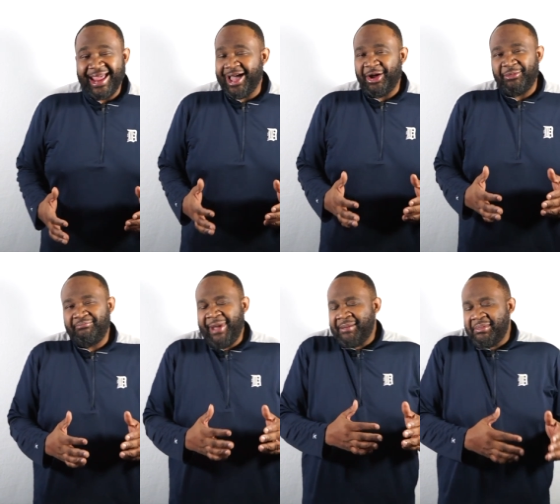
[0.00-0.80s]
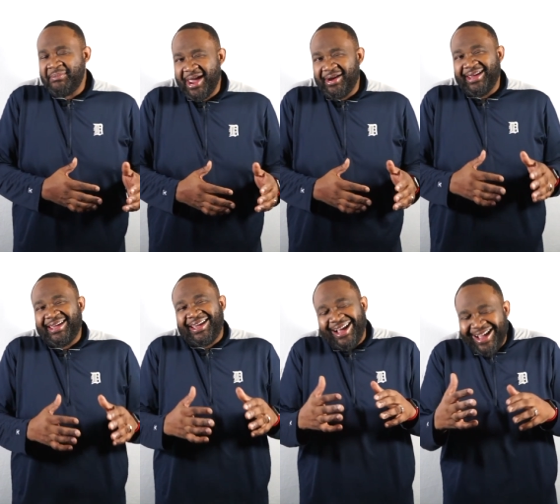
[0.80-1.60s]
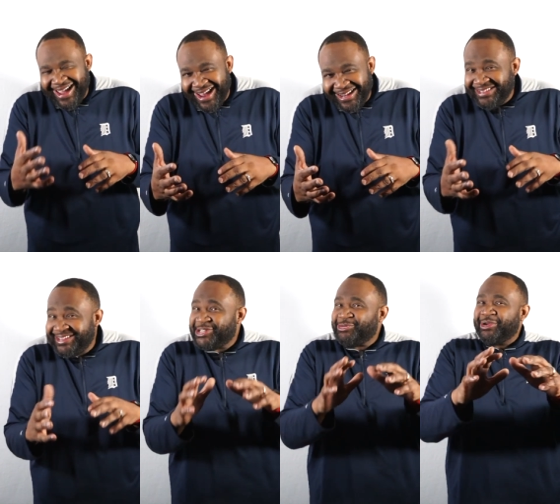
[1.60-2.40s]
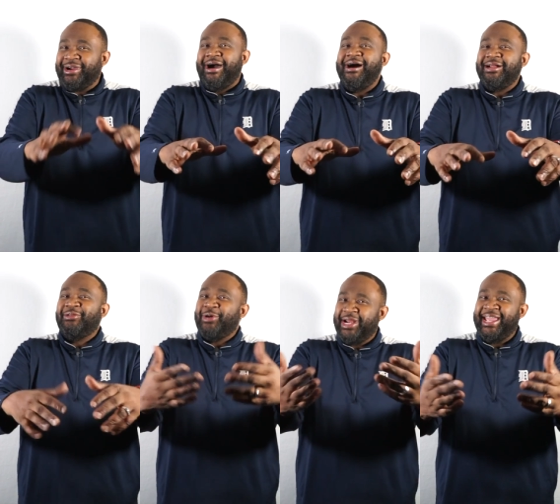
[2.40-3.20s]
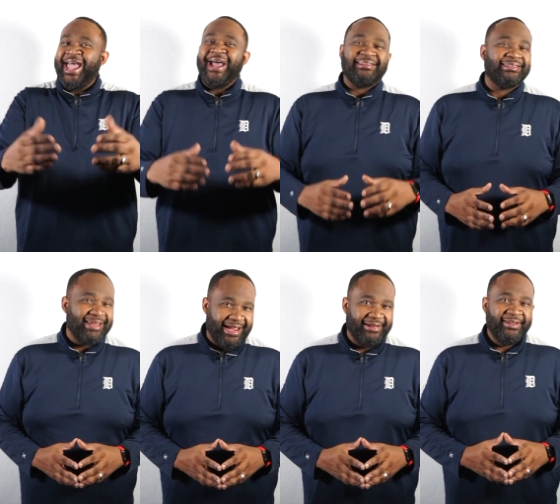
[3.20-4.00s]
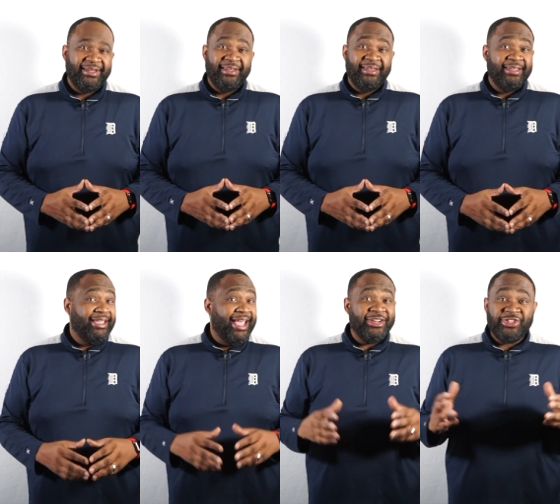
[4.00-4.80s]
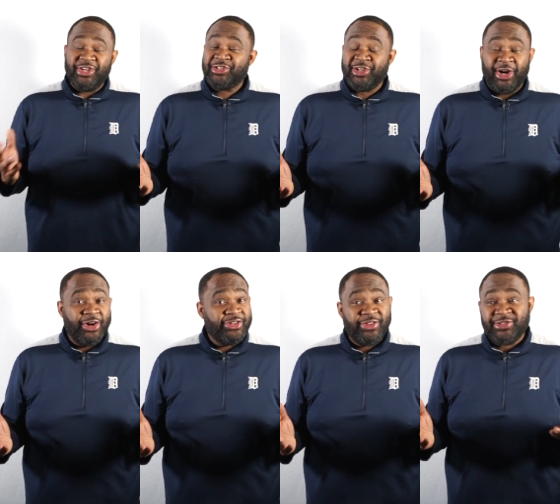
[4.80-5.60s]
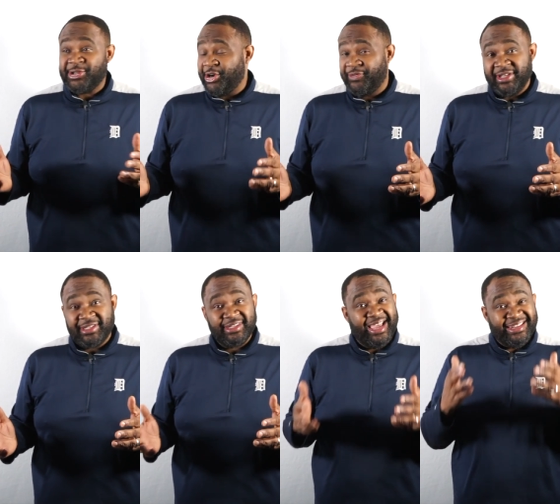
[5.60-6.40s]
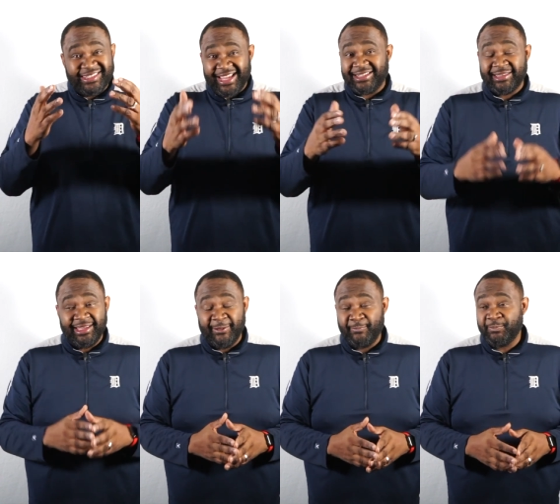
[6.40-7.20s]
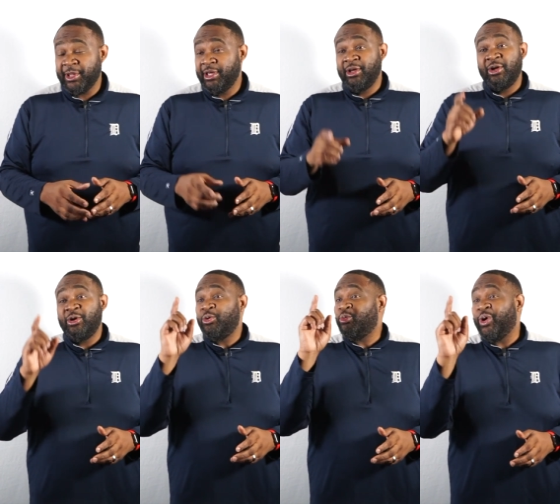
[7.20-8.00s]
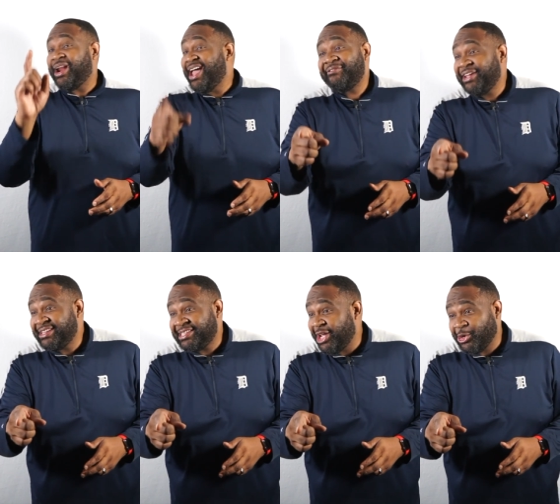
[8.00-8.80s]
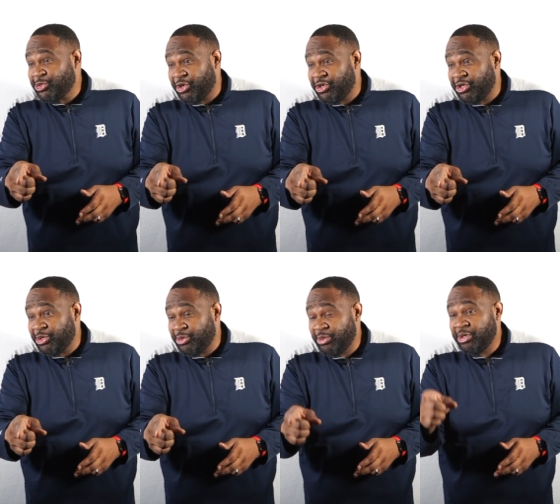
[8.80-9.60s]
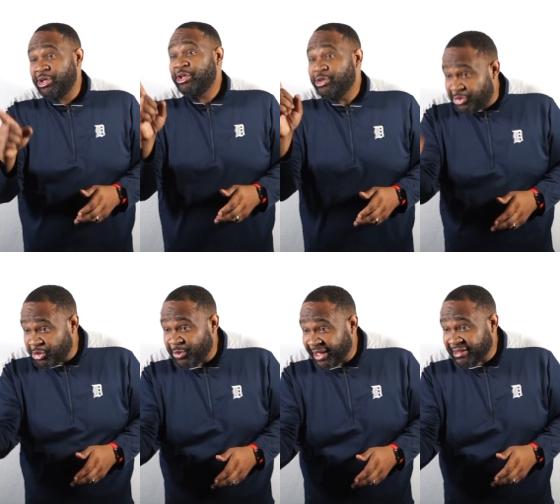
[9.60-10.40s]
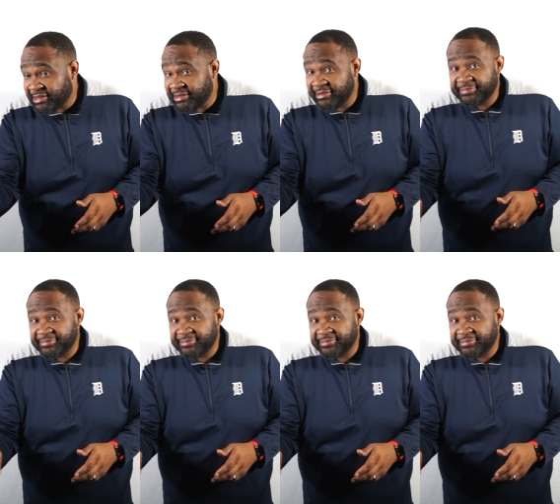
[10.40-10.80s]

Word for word: Now, Mama Mary kind of disregarded what he had to say and just turned to the servants and said to them, Whatever he tells you to do, do it.